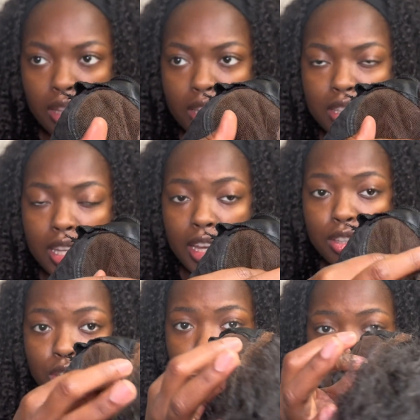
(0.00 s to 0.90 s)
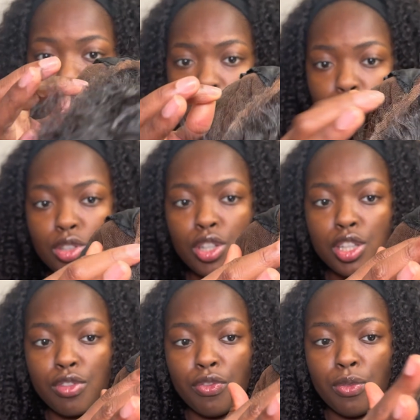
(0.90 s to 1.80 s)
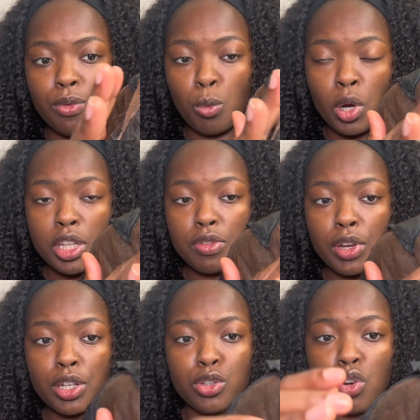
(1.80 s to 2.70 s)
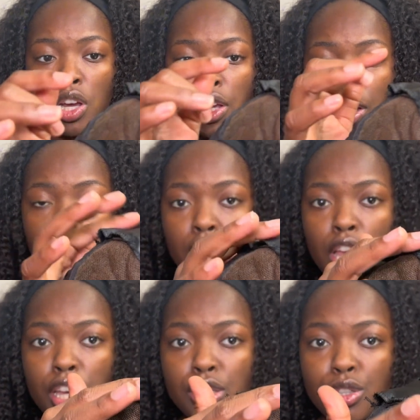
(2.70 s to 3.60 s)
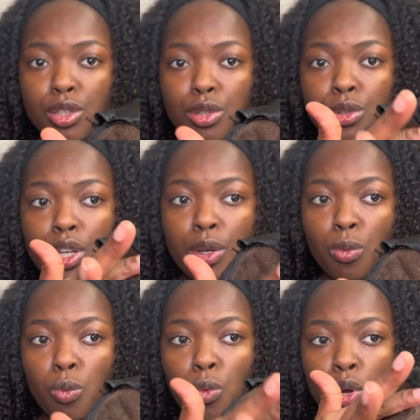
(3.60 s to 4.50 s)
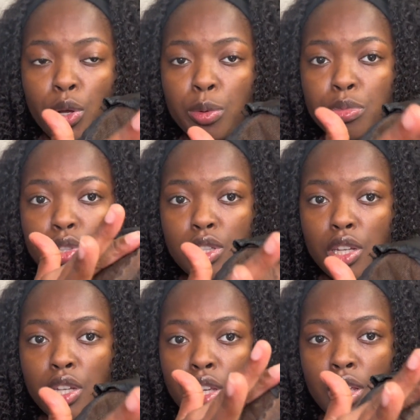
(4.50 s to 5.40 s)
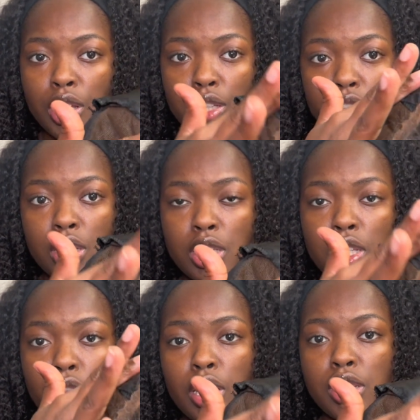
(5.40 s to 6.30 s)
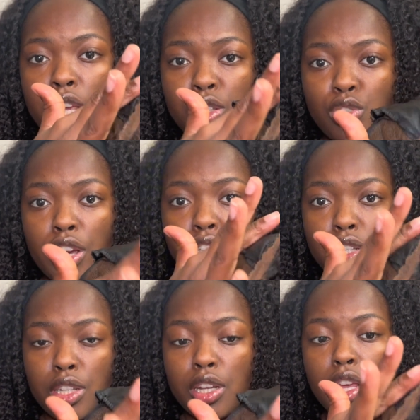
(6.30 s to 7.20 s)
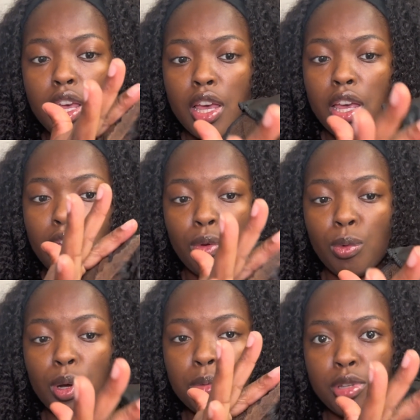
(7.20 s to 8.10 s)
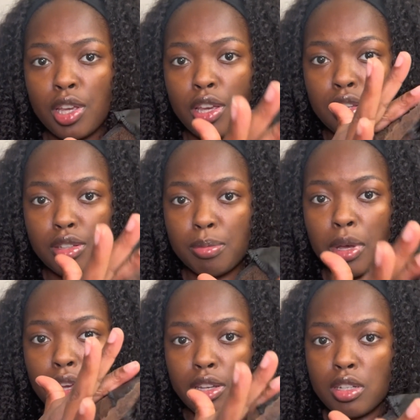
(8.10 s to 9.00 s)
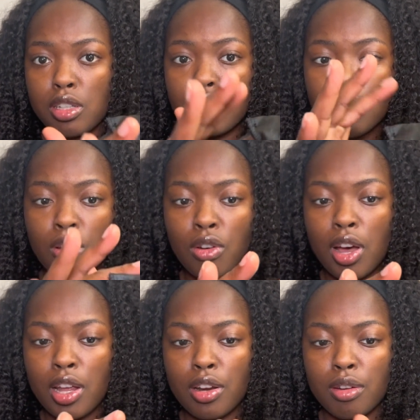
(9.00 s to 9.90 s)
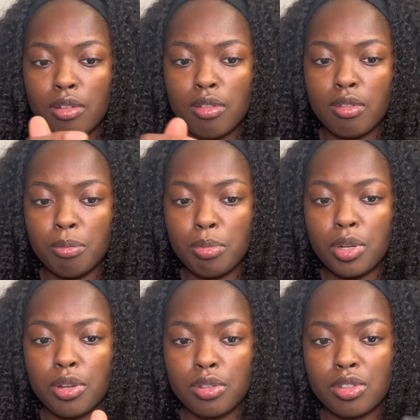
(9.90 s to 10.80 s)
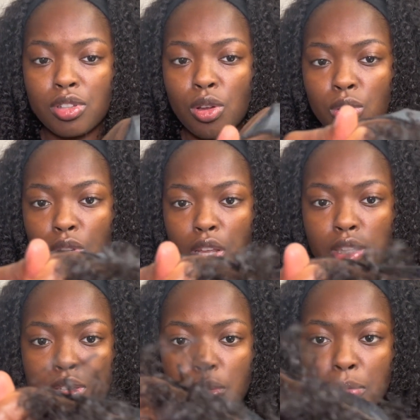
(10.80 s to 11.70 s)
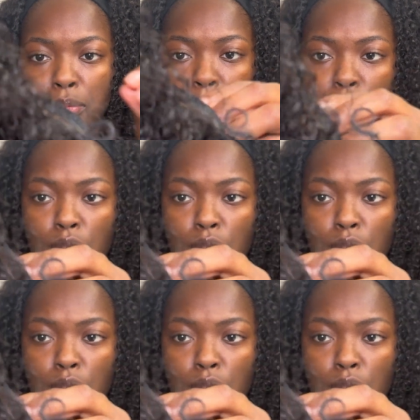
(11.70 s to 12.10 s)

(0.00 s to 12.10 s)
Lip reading: the texture of the closure is, one, it's very drying, and two, it rubs against, it's that traction, it rubs against my edges. So I sewed like some